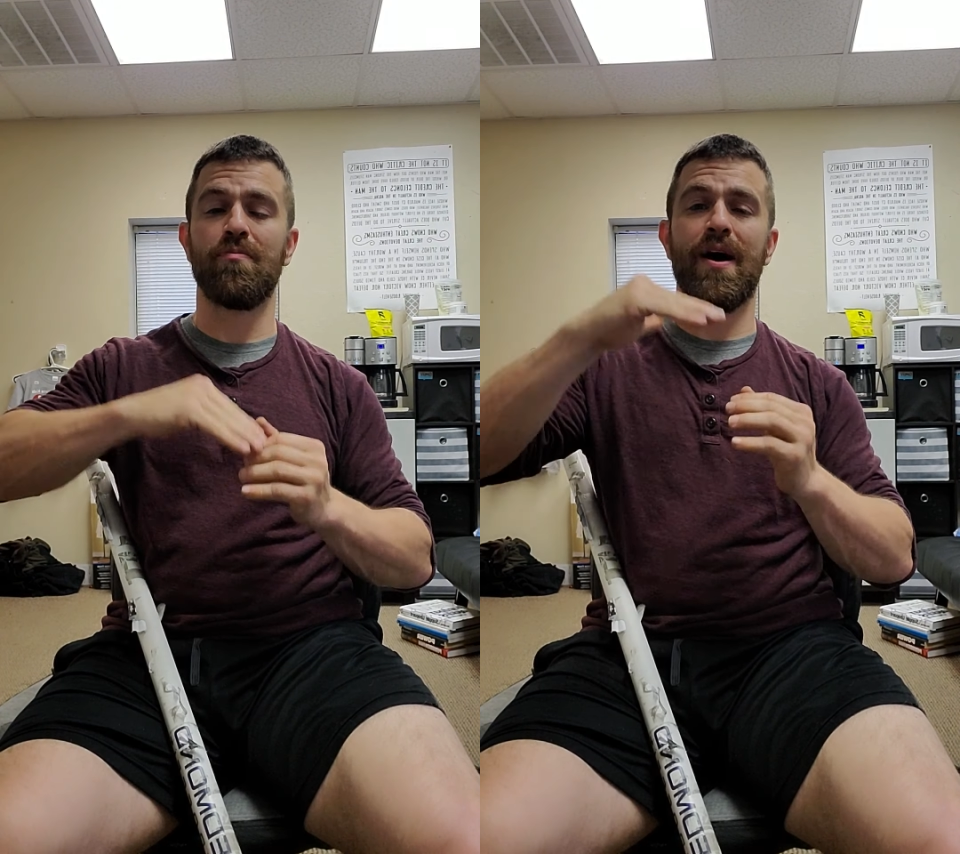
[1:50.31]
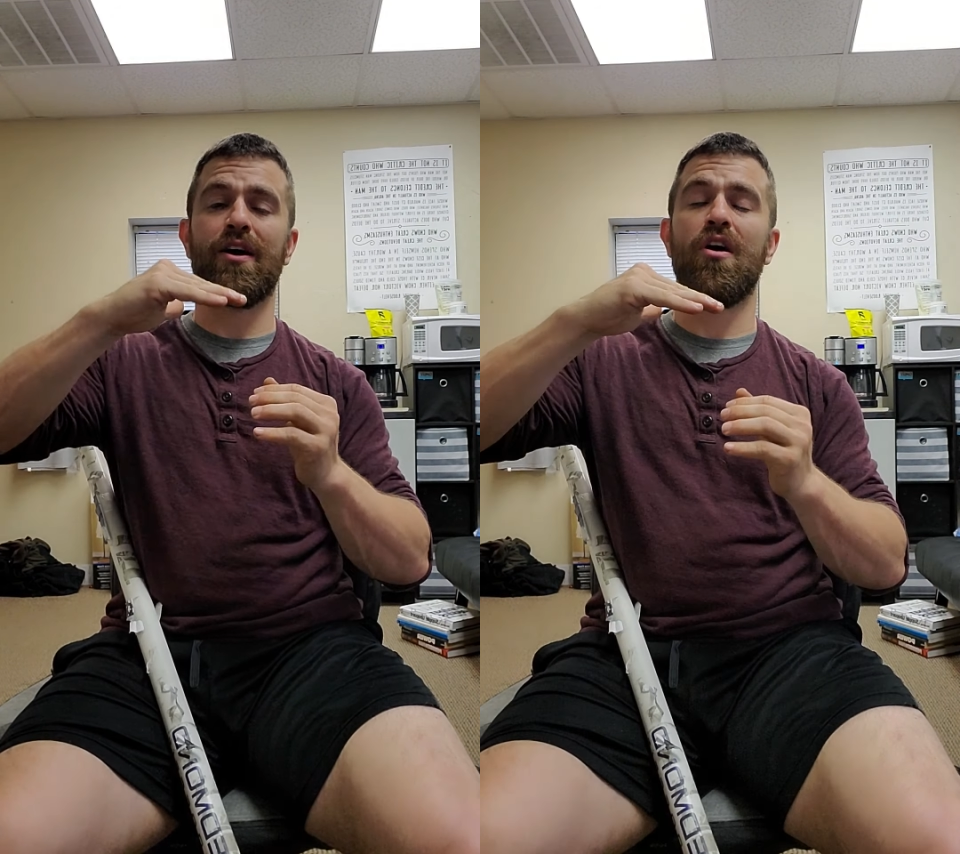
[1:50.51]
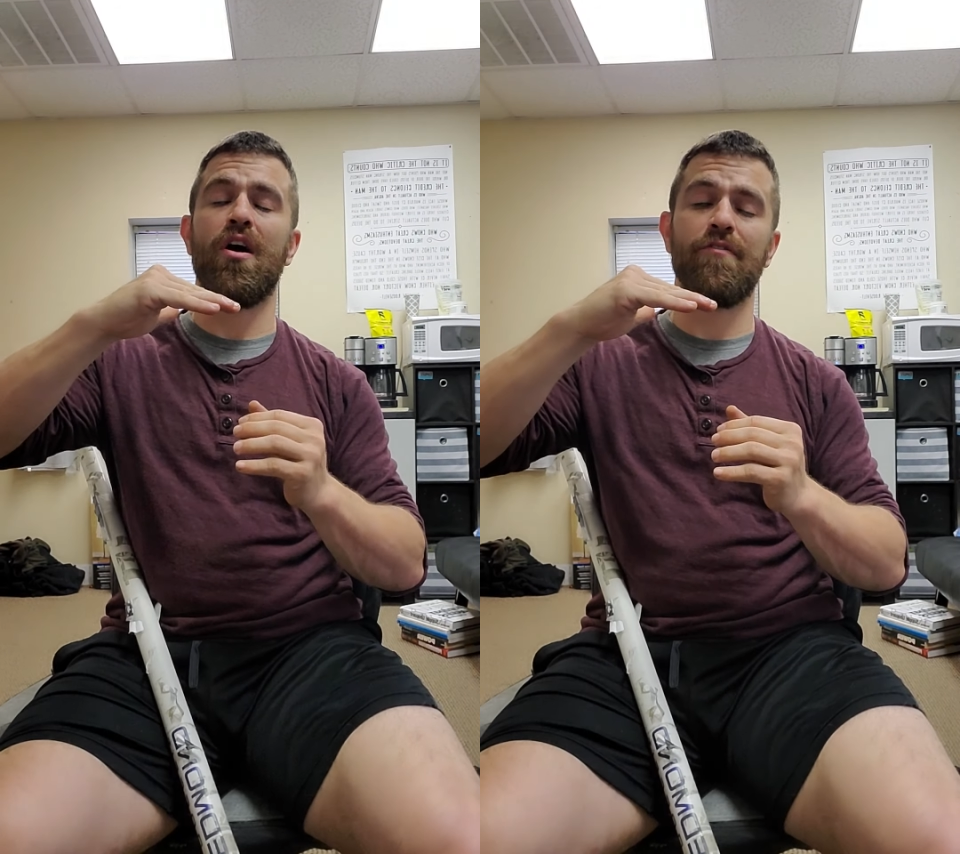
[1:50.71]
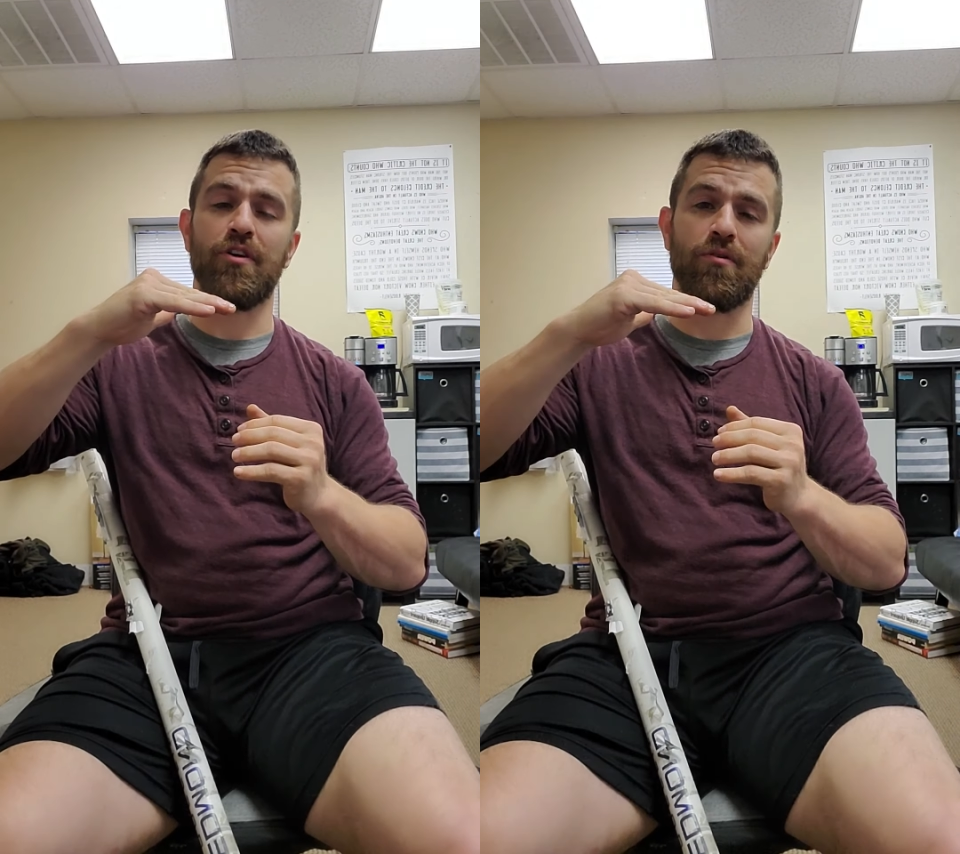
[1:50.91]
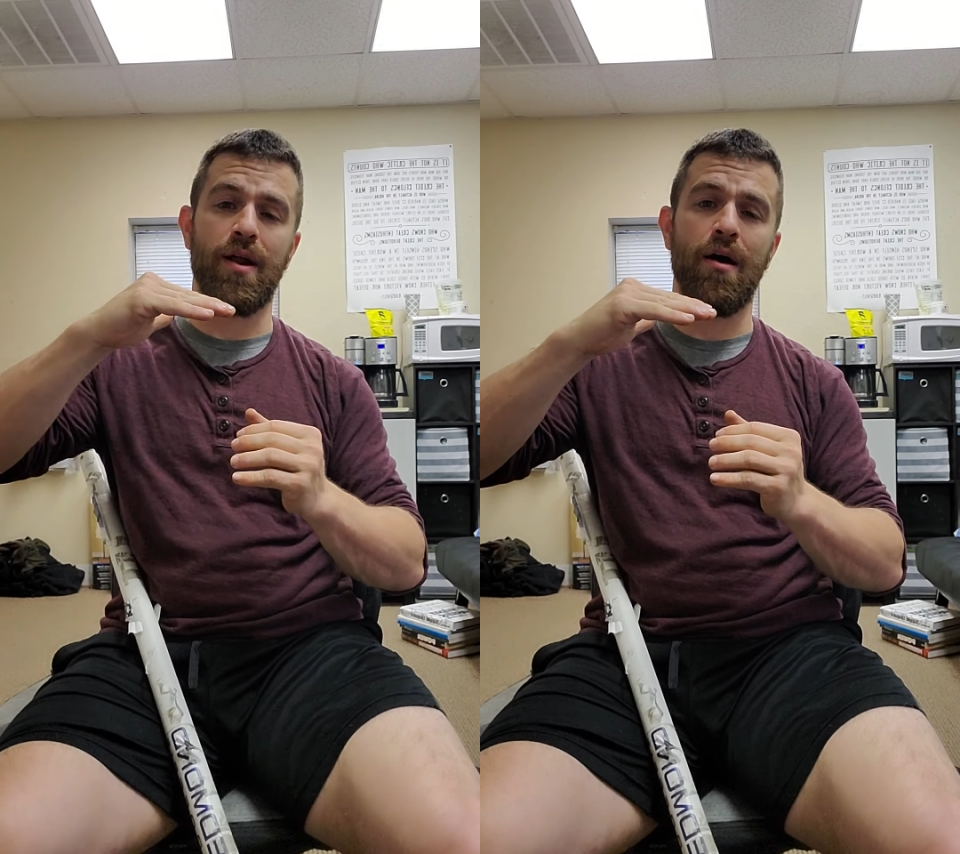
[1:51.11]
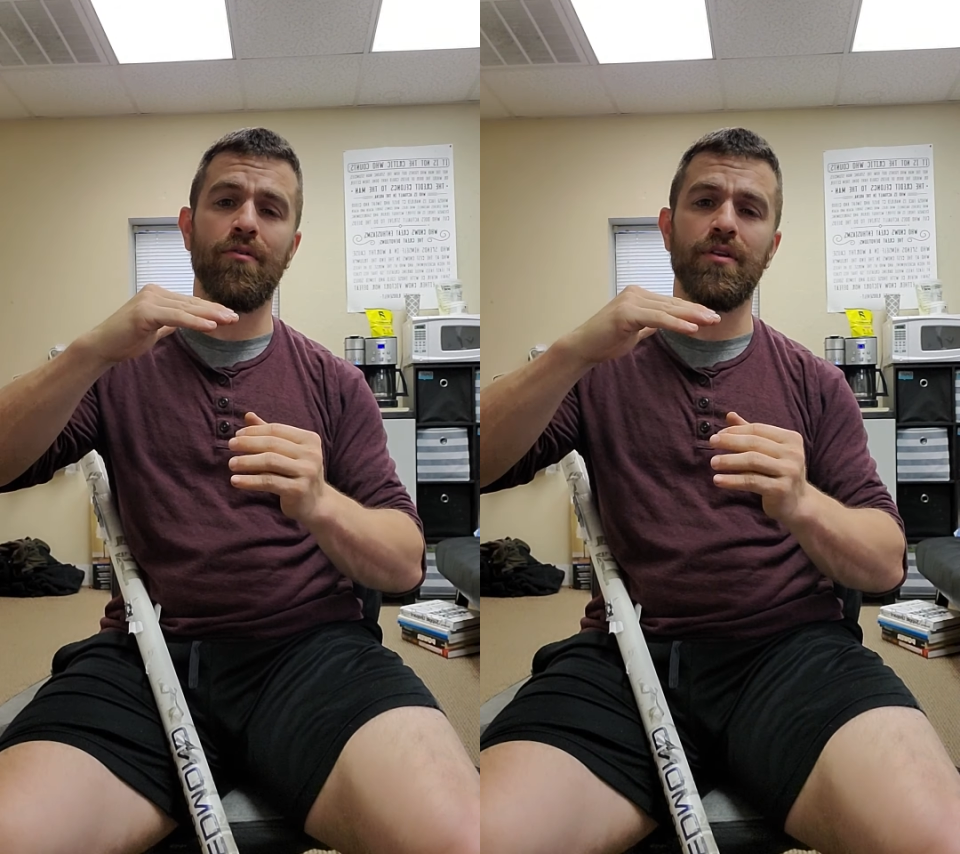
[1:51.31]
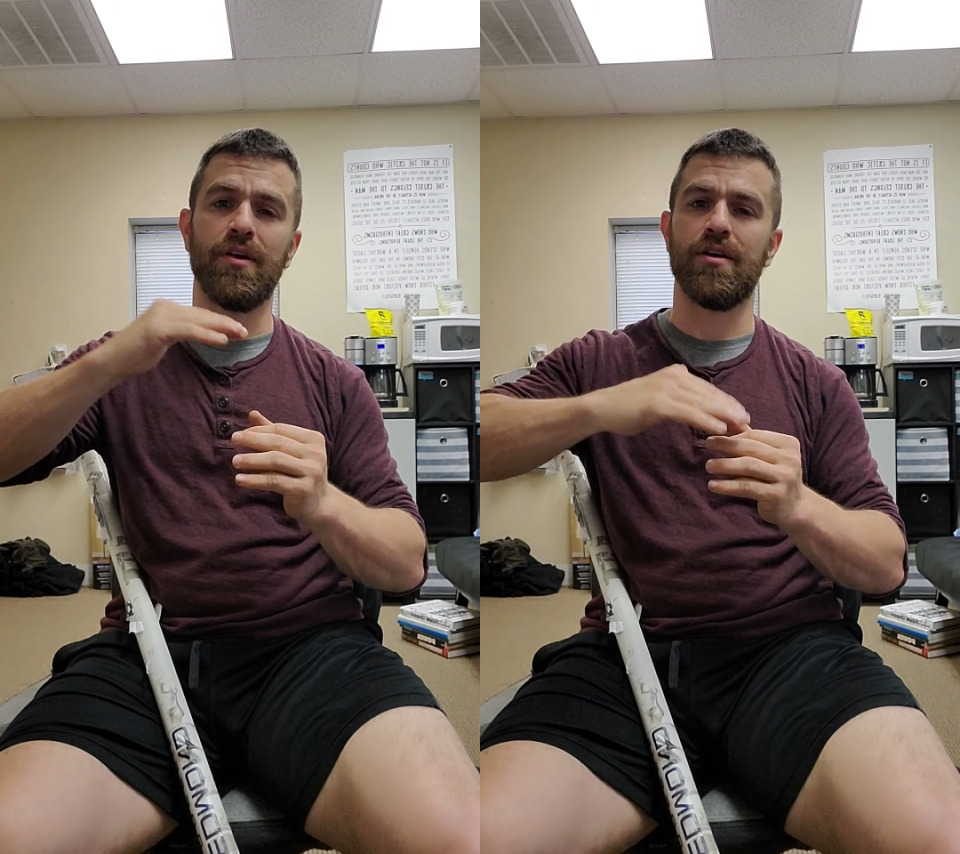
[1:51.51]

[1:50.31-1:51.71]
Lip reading: back off the ground